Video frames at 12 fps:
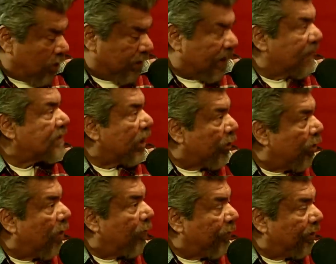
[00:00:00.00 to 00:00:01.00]
the guys I grew
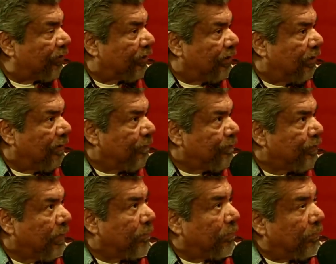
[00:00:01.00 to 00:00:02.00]
up with
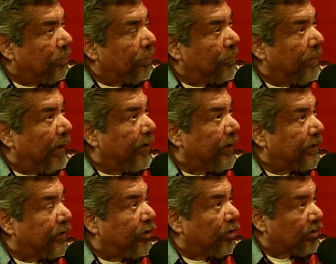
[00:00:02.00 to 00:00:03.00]

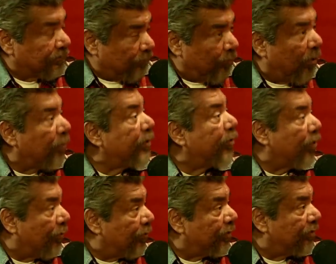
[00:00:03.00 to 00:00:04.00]
married girls from where we grew
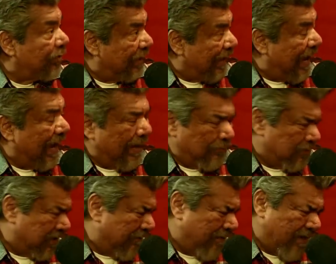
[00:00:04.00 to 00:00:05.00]
up with. And Anne was
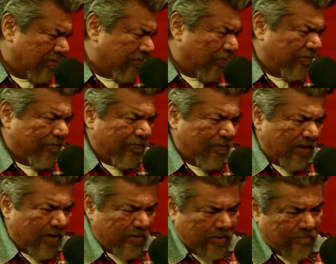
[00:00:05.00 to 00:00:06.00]
different. Anne was for
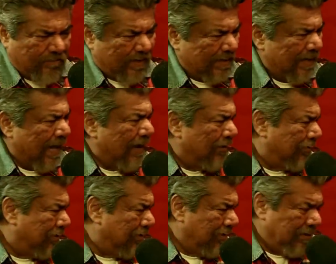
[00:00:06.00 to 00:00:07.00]
Lauderdale, fucking
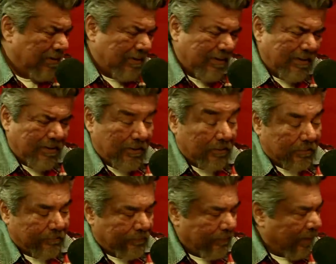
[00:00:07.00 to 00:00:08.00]
loud, you
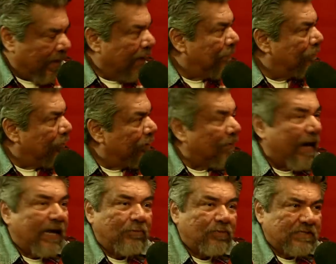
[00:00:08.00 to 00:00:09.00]
know. And when
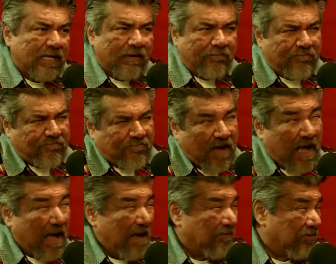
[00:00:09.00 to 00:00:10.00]
mine was like
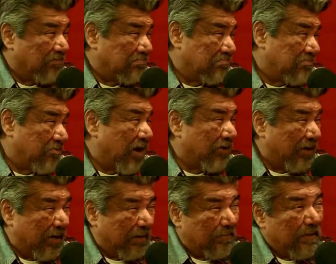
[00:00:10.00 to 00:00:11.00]
5 or around
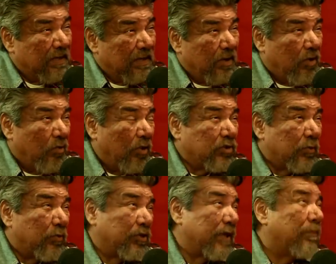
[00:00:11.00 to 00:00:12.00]
there, we went to a
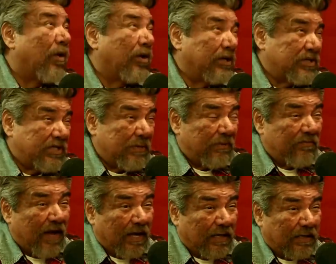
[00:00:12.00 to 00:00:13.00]
birthday party in Simi
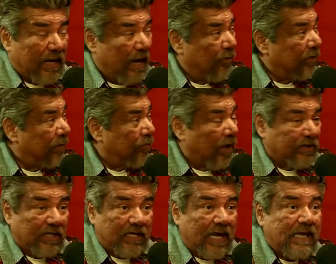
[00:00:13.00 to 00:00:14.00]
Valley. And when they brought
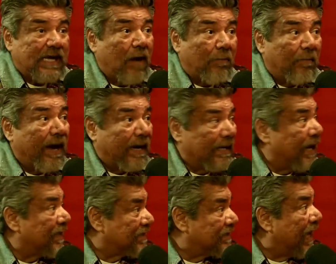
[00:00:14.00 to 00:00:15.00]
the cake out, mine got
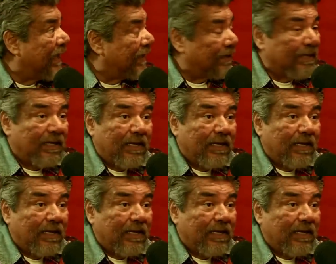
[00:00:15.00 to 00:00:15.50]
excited